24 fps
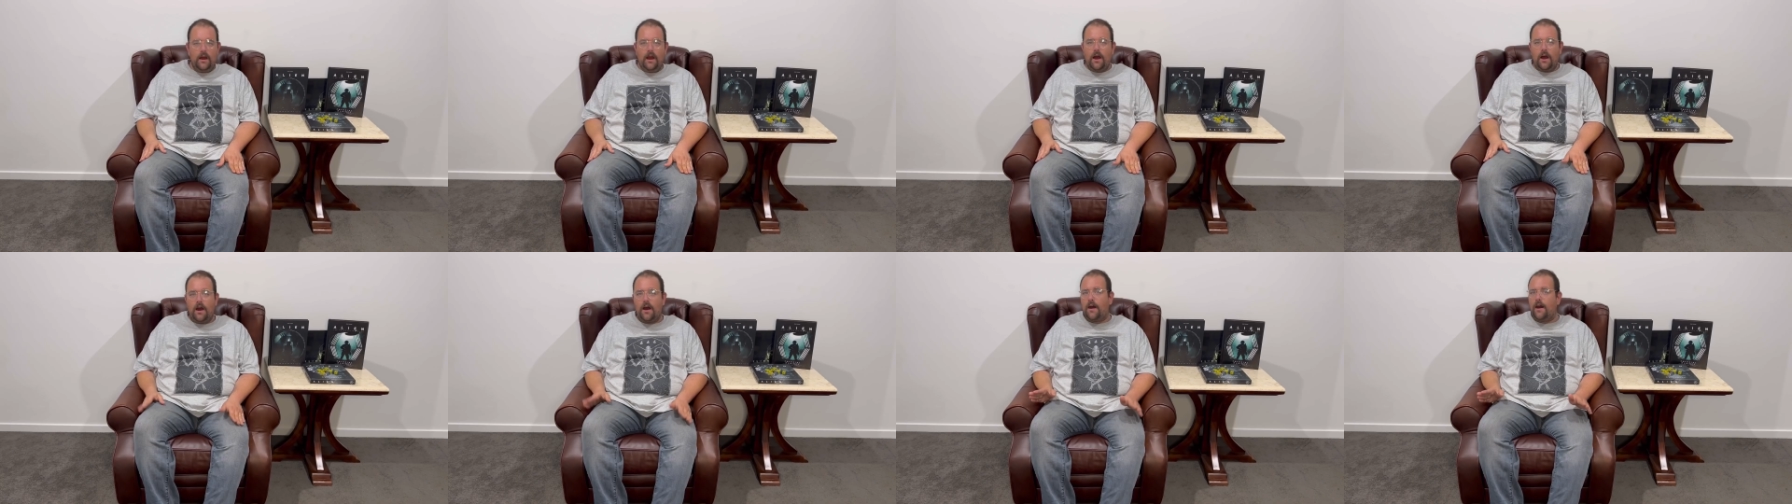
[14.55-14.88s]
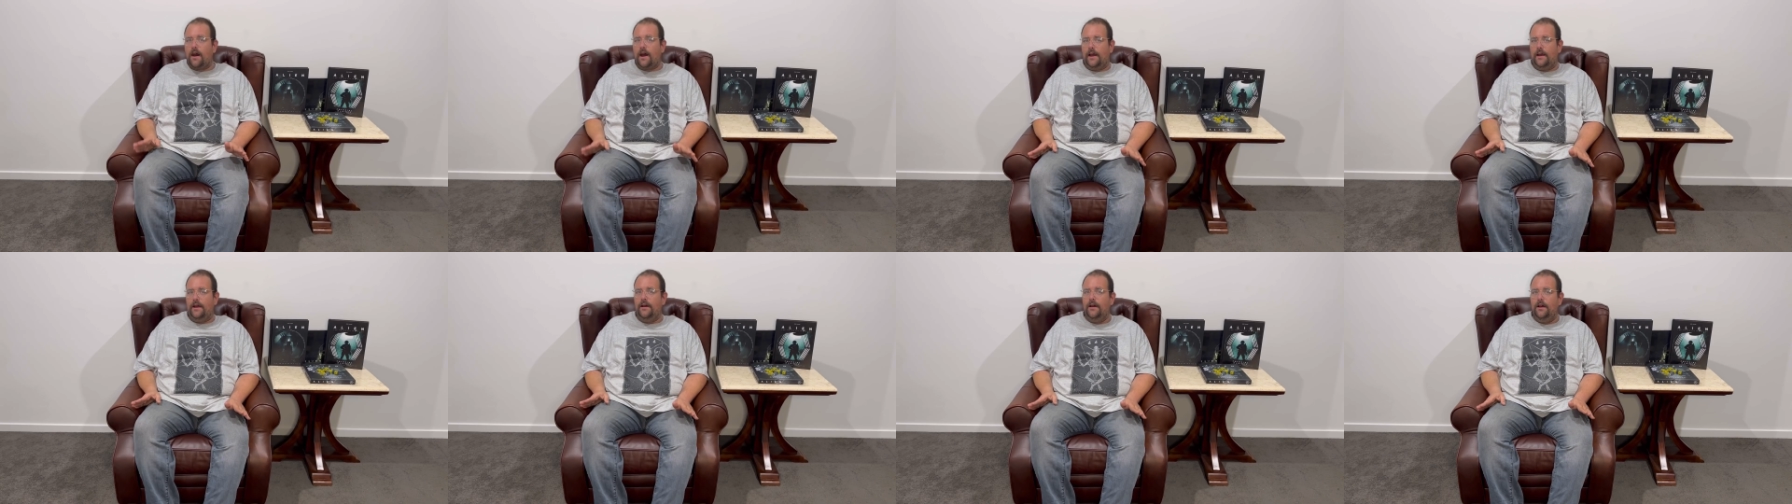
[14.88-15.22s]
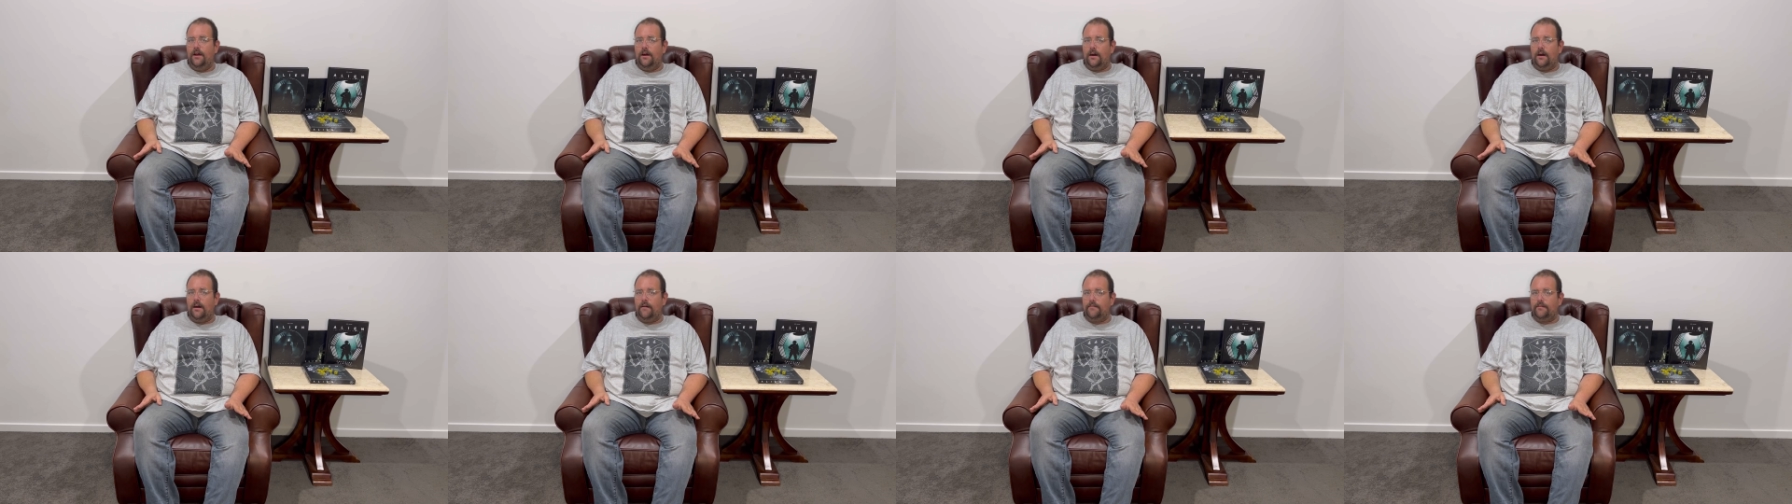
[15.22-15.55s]
Hi,
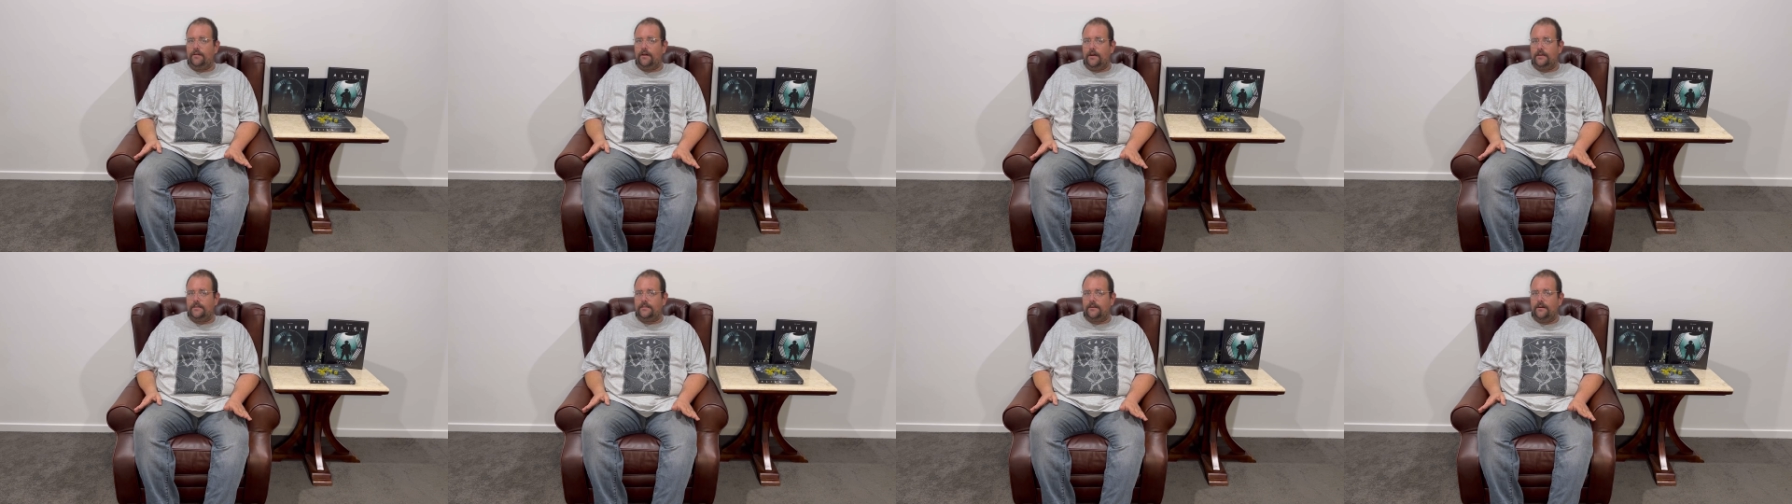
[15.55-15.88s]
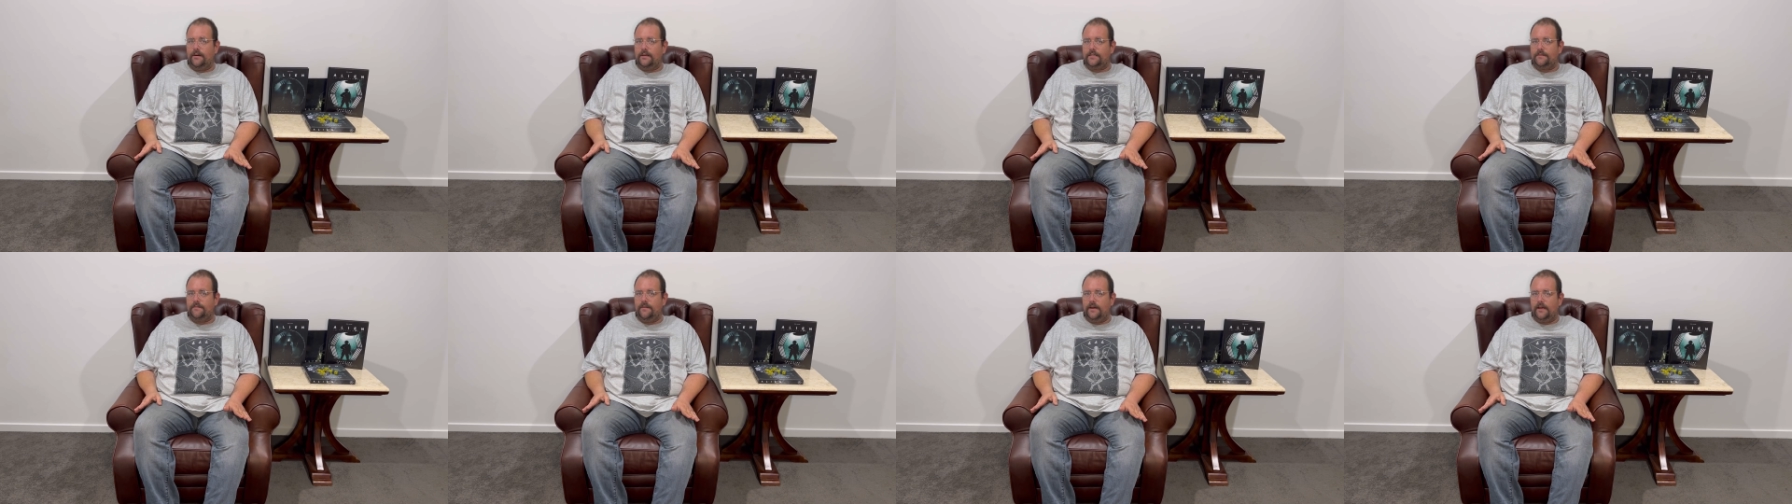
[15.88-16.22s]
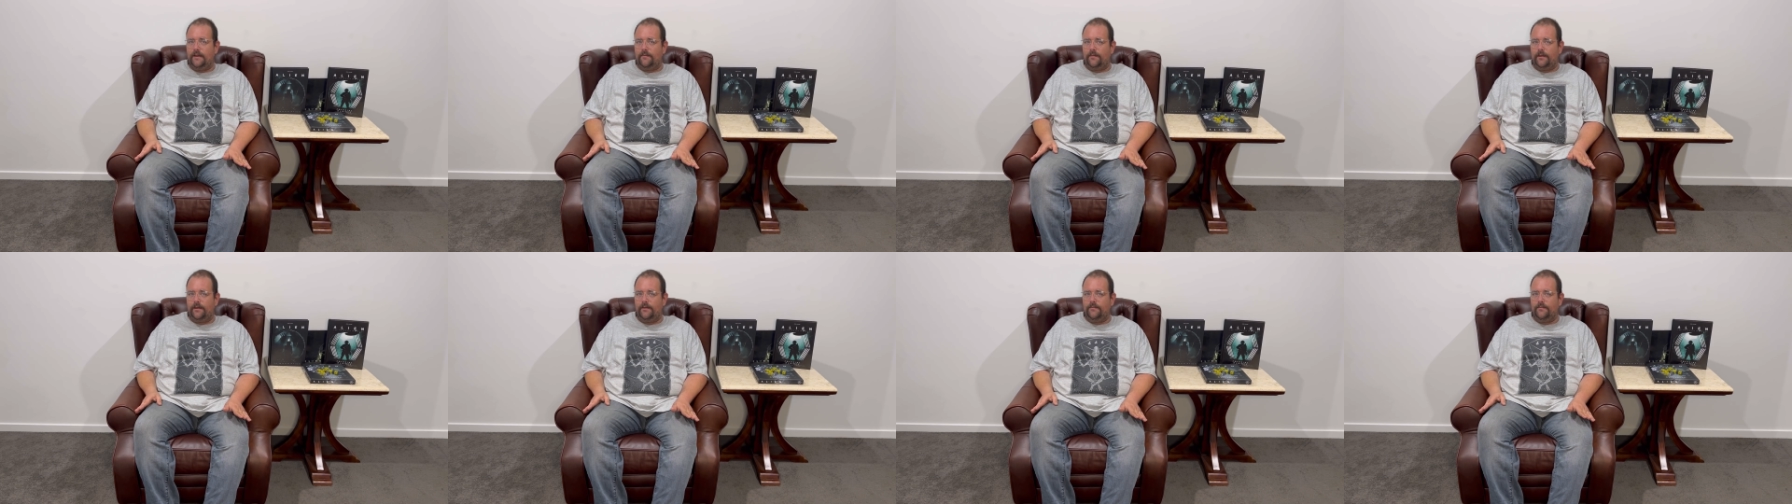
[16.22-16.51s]
I'm Dice Baby,